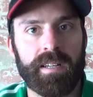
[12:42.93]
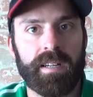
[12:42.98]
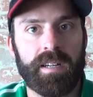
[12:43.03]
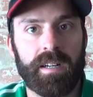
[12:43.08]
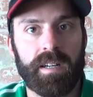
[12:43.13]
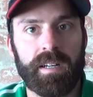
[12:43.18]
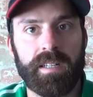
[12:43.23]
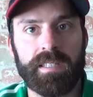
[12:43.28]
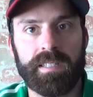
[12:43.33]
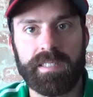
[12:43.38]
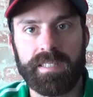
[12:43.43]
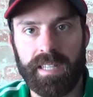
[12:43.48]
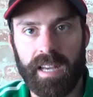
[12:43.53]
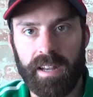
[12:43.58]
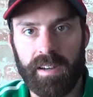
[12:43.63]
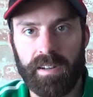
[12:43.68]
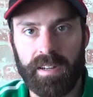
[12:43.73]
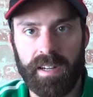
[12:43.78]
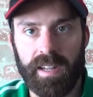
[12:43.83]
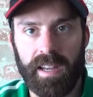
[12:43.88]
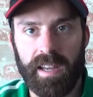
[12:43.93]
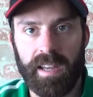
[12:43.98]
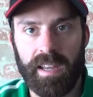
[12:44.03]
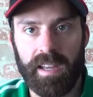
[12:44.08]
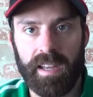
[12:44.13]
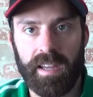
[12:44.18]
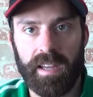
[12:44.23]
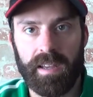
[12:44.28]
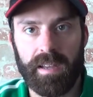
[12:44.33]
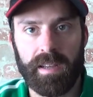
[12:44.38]
on
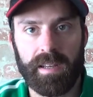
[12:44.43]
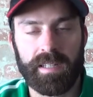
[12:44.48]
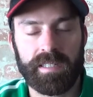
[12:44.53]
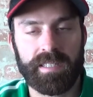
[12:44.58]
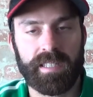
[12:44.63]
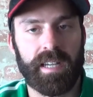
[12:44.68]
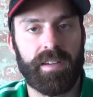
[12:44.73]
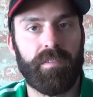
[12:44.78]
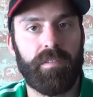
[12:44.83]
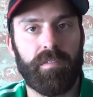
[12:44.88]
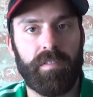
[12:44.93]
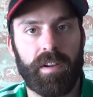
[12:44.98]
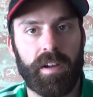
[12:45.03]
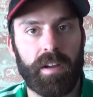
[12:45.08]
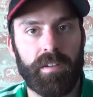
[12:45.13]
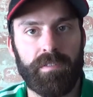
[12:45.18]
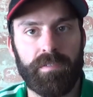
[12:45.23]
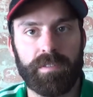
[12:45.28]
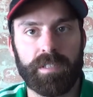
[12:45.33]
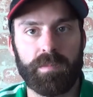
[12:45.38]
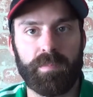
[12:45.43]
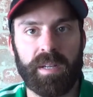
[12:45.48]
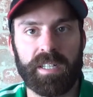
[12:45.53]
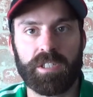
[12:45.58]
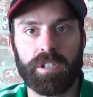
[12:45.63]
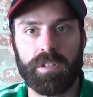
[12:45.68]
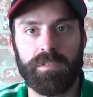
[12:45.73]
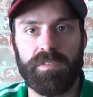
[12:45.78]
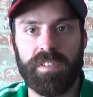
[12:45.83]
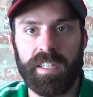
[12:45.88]
Saturday because I have a very
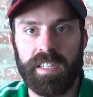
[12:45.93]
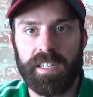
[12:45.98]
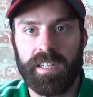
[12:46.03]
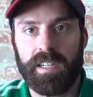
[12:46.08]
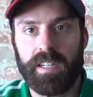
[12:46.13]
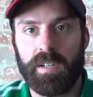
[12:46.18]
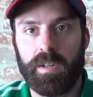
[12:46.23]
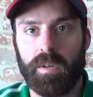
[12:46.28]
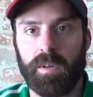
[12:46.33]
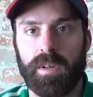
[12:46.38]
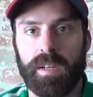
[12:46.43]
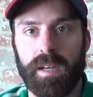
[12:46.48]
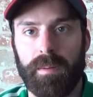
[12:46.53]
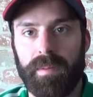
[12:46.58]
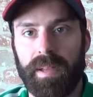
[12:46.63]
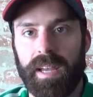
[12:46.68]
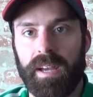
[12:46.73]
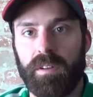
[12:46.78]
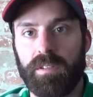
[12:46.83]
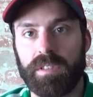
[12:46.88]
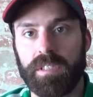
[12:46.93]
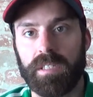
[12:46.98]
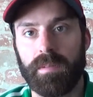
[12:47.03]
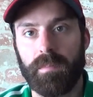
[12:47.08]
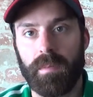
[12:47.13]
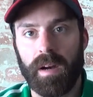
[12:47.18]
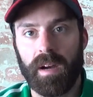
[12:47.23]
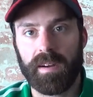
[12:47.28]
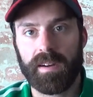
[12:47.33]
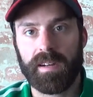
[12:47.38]
special video coming out
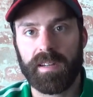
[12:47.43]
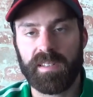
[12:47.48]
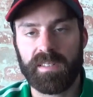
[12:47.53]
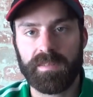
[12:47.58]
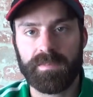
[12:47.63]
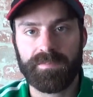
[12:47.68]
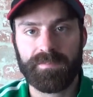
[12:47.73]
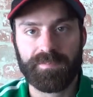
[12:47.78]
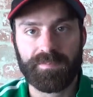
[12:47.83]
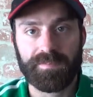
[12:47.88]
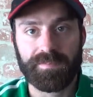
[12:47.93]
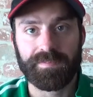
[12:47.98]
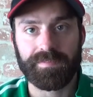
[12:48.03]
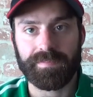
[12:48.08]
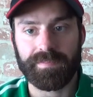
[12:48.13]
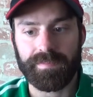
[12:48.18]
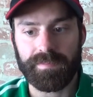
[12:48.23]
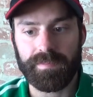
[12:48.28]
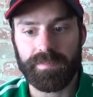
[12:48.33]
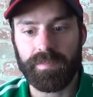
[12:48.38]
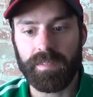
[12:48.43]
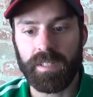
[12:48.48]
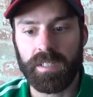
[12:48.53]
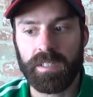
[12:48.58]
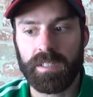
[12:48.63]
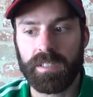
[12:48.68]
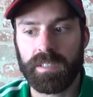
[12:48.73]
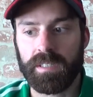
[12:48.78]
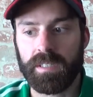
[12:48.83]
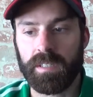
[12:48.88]
tomorrow.
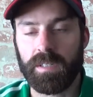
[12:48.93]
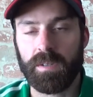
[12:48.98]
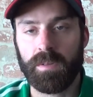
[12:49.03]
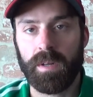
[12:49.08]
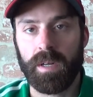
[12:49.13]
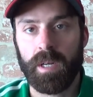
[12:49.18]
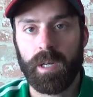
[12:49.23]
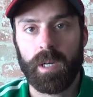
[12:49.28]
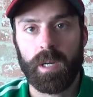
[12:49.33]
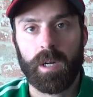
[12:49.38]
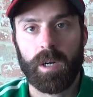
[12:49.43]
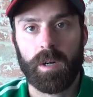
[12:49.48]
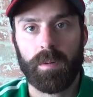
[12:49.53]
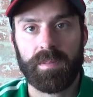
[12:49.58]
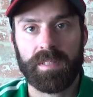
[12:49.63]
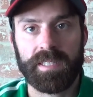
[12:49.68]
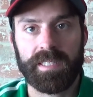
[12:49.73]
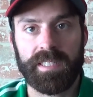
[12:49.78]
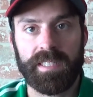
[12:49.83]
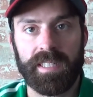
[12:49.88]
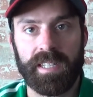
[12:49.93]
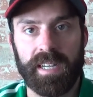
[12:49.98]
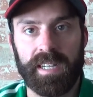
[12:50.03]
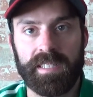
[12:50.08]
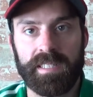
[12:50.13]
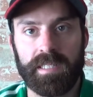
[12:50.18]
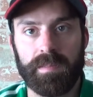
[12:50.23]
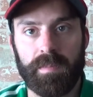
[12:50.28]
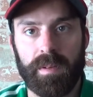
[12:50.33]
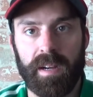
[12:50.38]
So, hope to see you
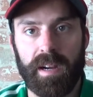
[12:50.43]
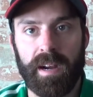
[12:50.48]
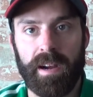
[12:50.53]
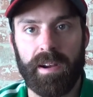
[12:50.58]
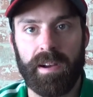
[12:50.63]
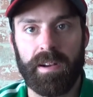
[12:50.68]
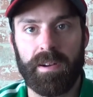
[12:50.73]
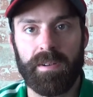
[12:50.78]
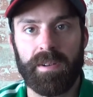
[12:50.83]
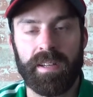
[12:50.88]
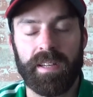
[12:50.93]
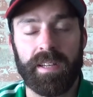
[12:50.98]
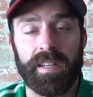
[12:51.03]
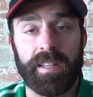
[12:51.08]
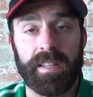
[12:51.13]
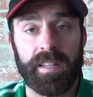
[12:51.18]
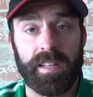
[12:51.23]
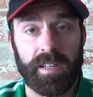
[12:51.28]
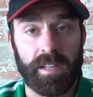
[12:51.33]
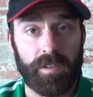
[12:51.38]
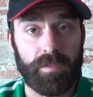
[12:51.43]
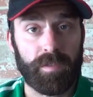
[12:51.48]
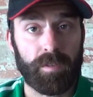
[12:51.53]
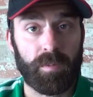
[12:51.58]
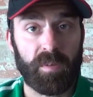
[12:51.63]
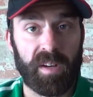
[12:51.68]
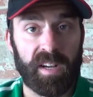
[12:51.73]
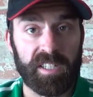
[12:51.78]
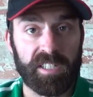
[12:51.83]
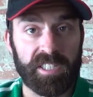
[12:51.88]
guys tomorrow. Thank you for
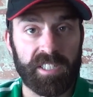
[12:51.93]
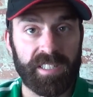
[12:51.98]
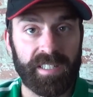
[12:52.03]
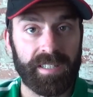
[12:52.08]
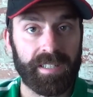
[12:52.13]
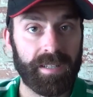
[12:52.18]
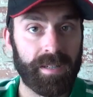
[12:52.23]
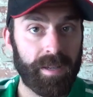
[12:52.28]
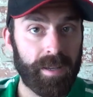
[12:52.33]
watching.